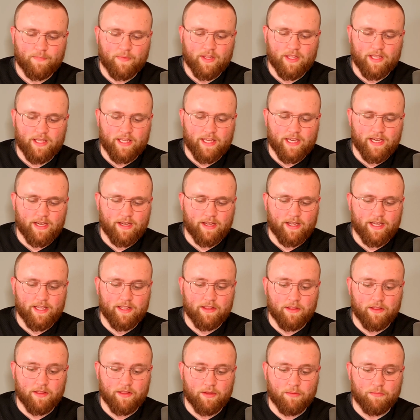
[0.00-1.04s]
Yeah, and
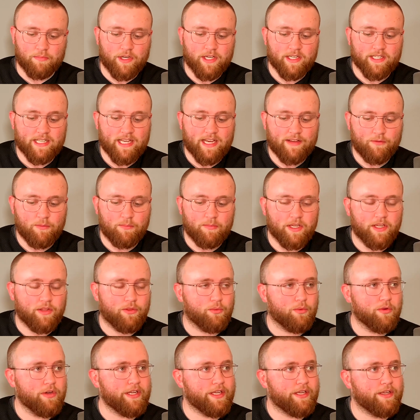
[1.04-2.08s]
the Bucks have a big
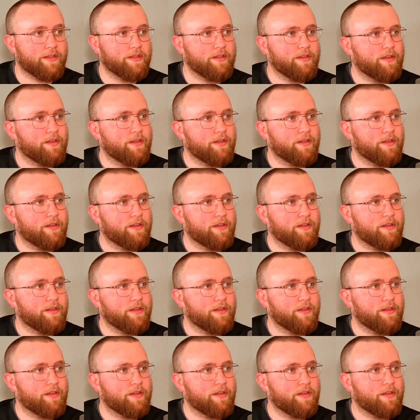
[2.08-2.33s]
three.